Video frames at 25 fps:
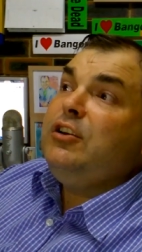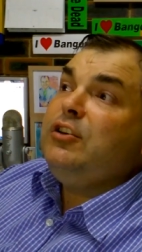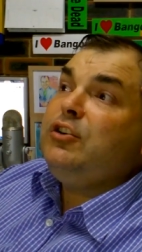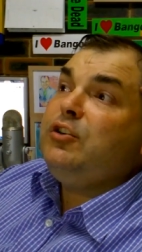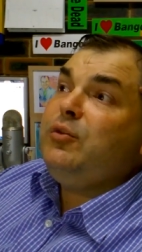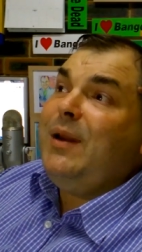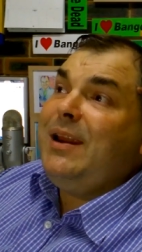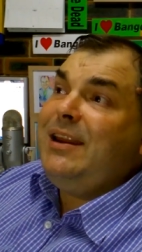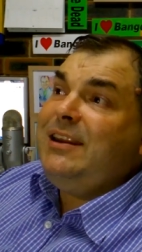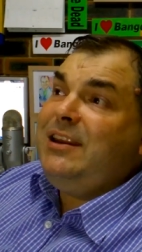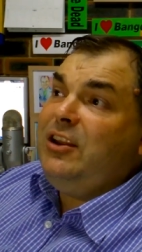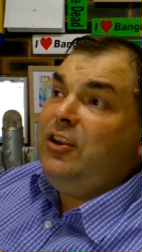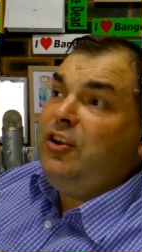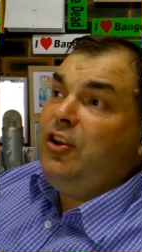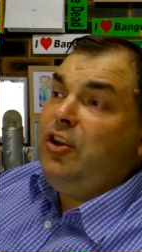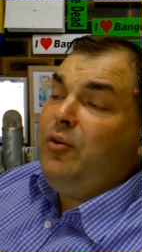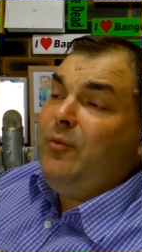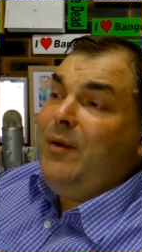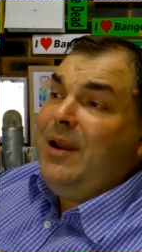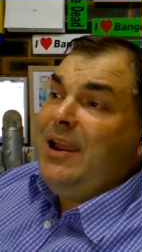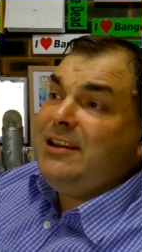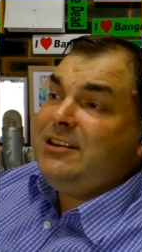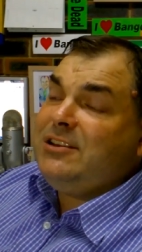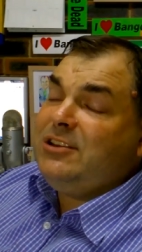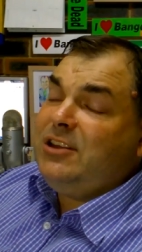
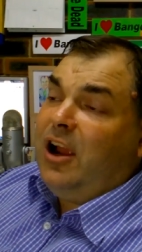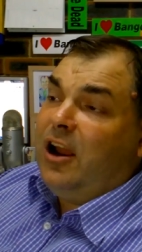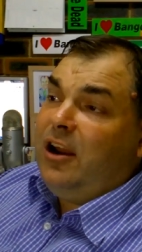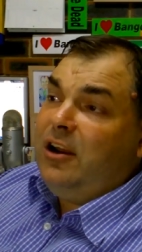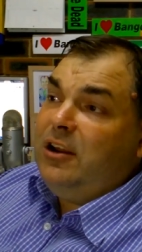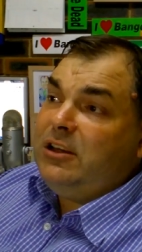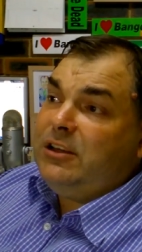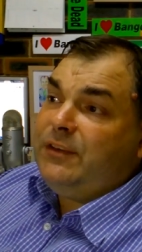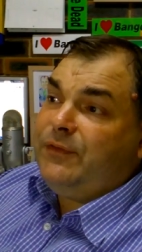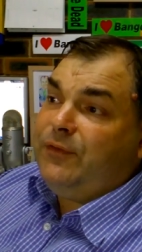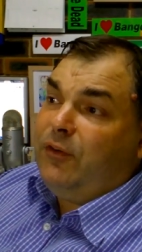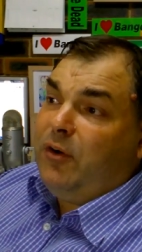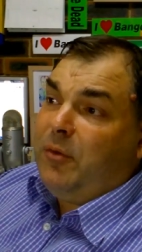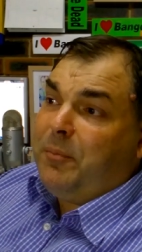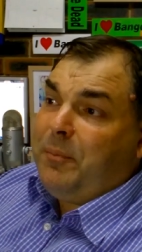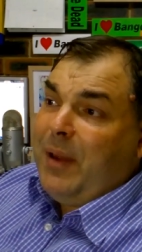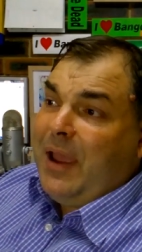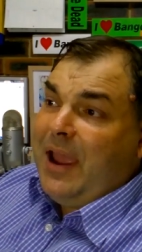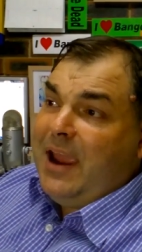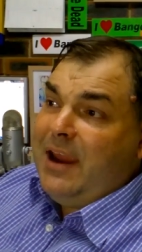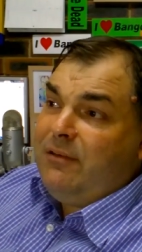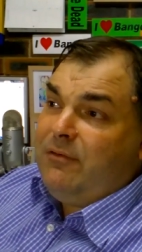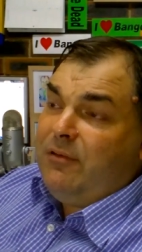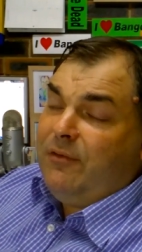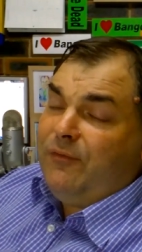$20 for a
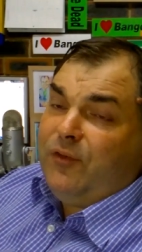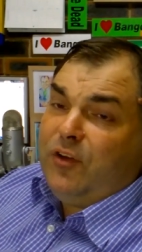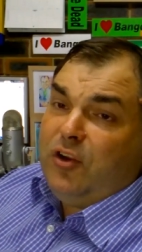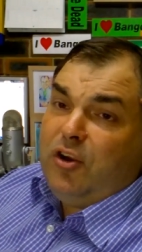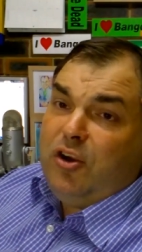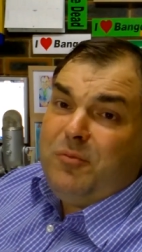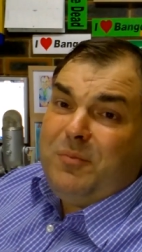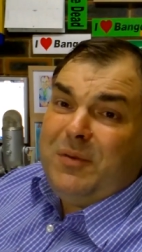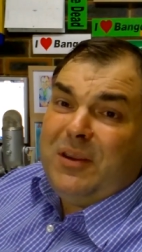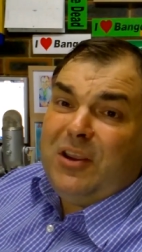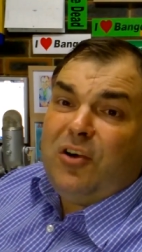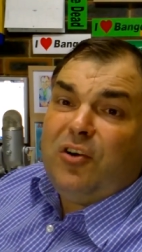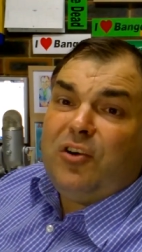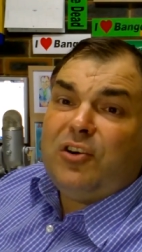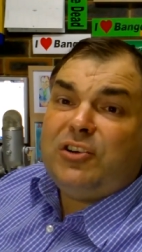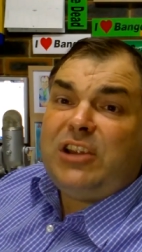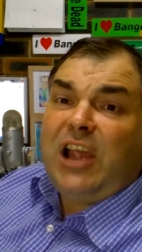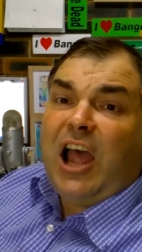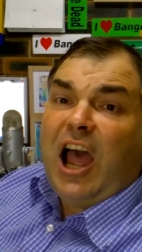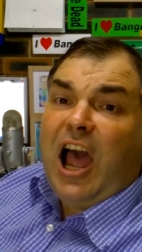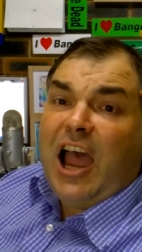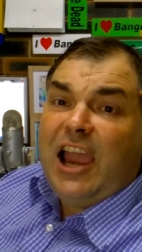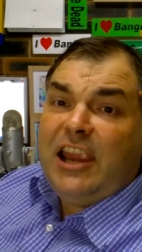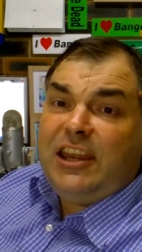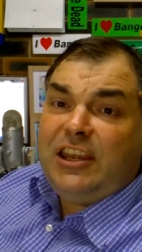paid review because
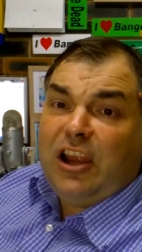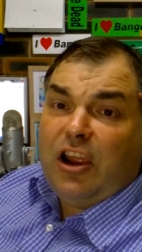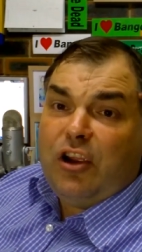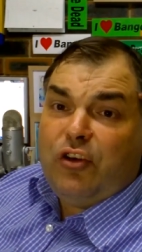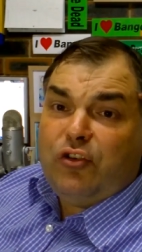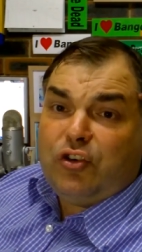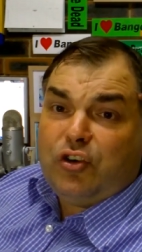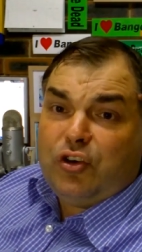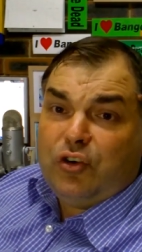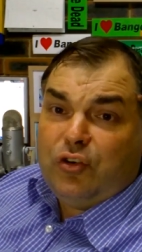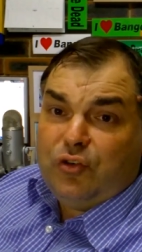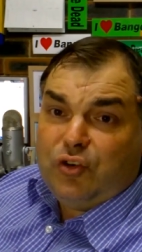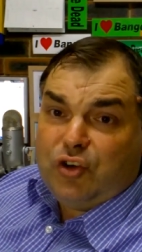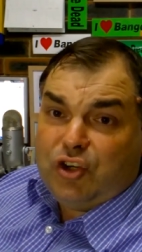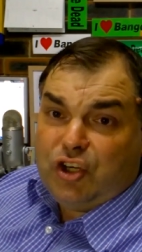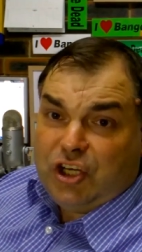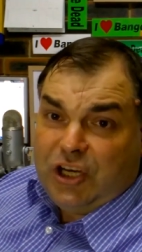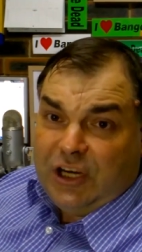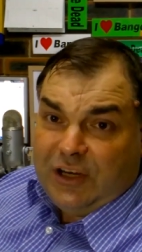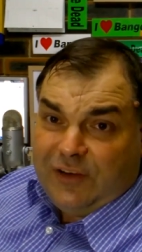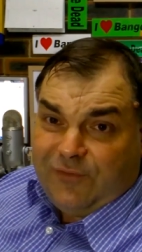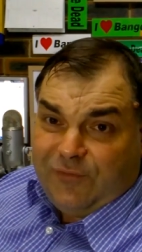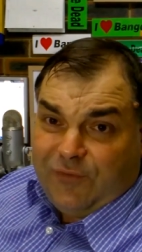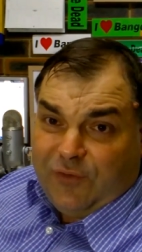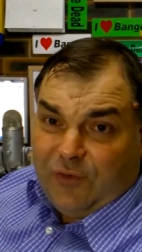I don't do
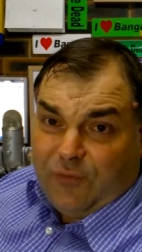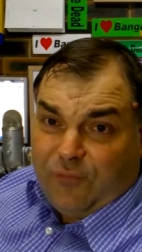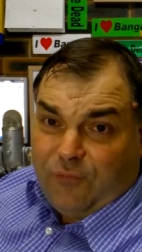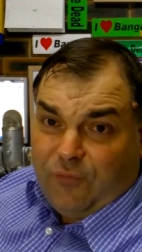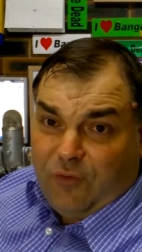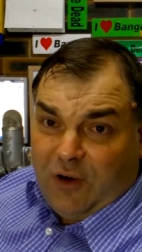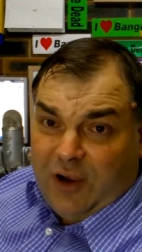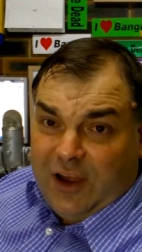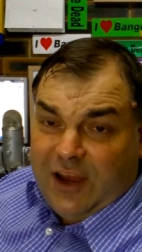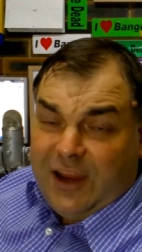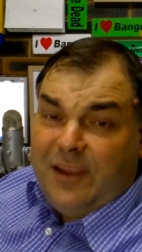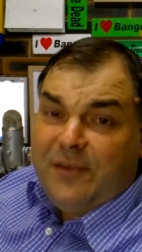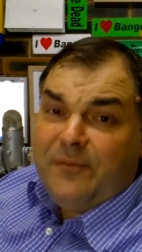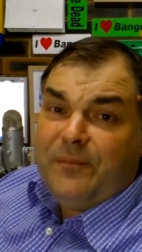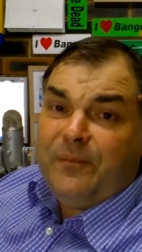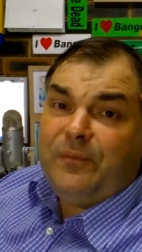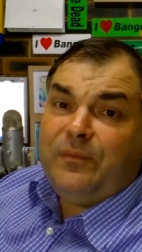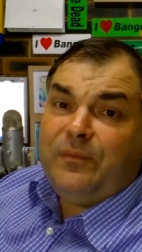shit for free.